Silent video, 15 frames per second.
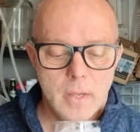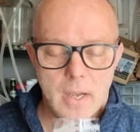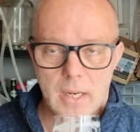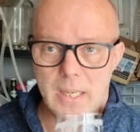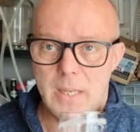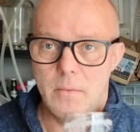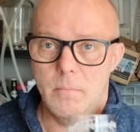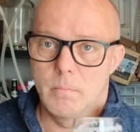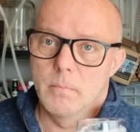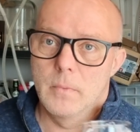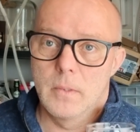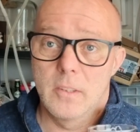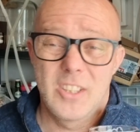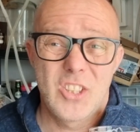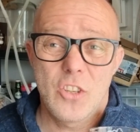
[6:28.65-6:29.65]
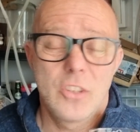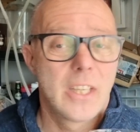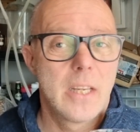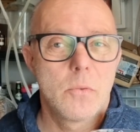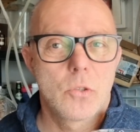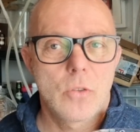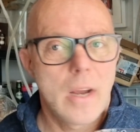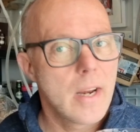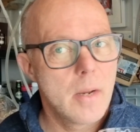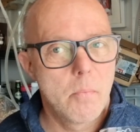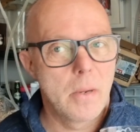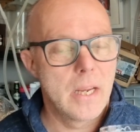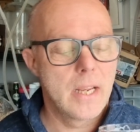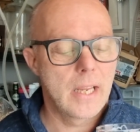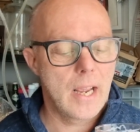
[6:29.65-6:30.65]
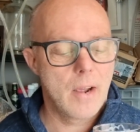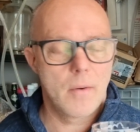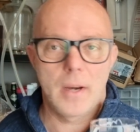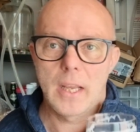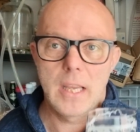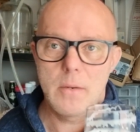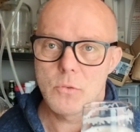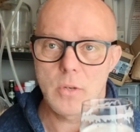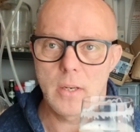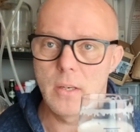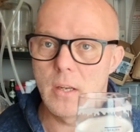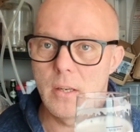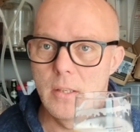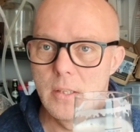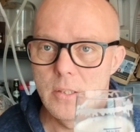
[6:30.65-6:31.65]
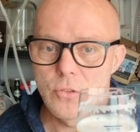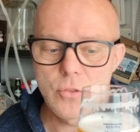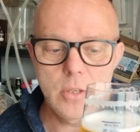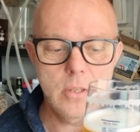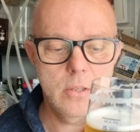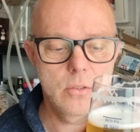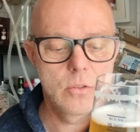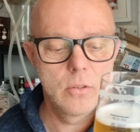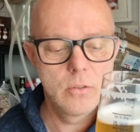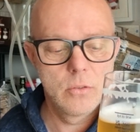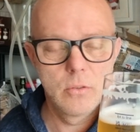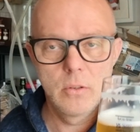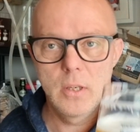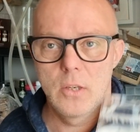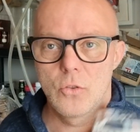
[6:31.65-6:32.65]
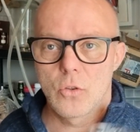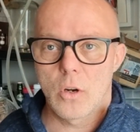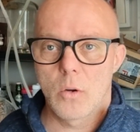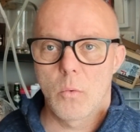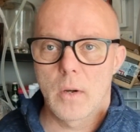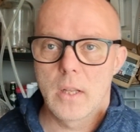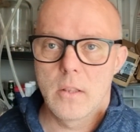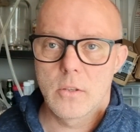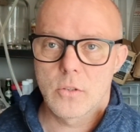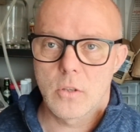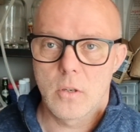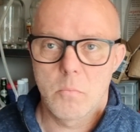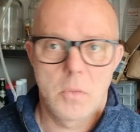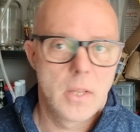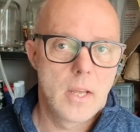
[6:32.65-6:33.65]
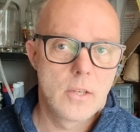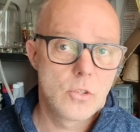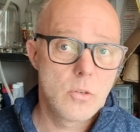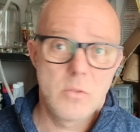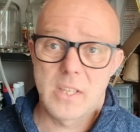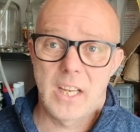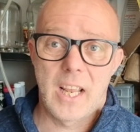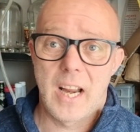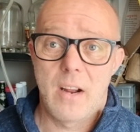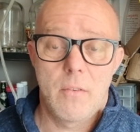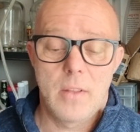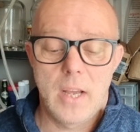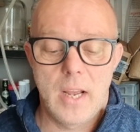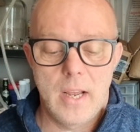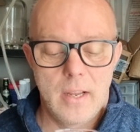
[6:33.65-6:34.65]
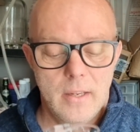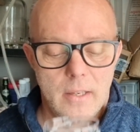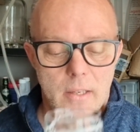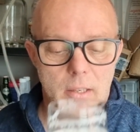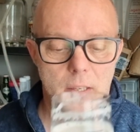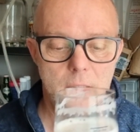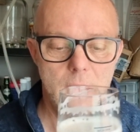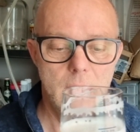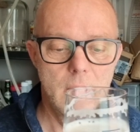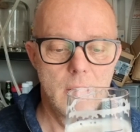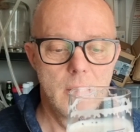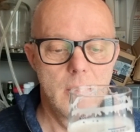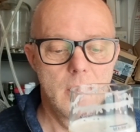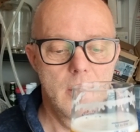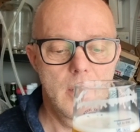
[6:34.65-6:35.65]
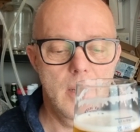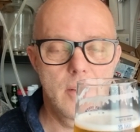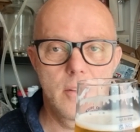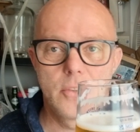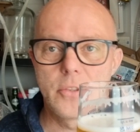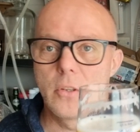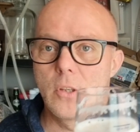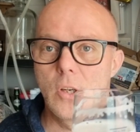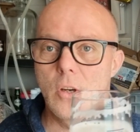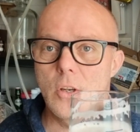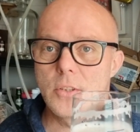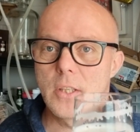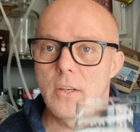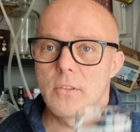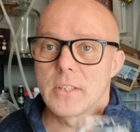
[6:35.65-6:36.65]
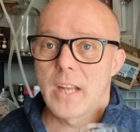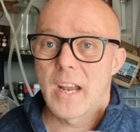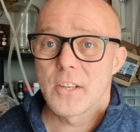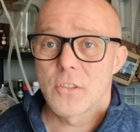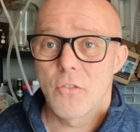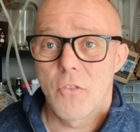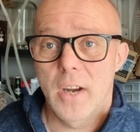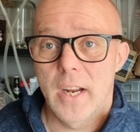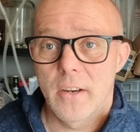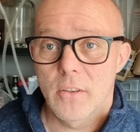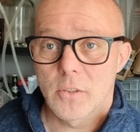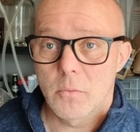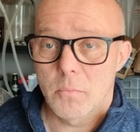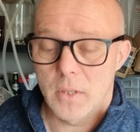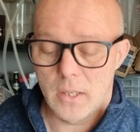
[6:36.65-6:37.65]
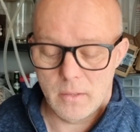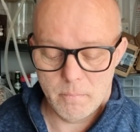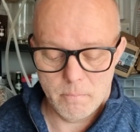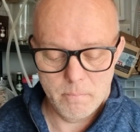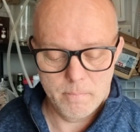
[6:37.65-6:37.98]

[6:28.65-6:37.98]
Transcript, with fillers: I keep the sun keeps trying to peek out and I keep trying to sit and enjoy one in the sun but then as soon as I get out there either the sun goes in or it starts to rain or something.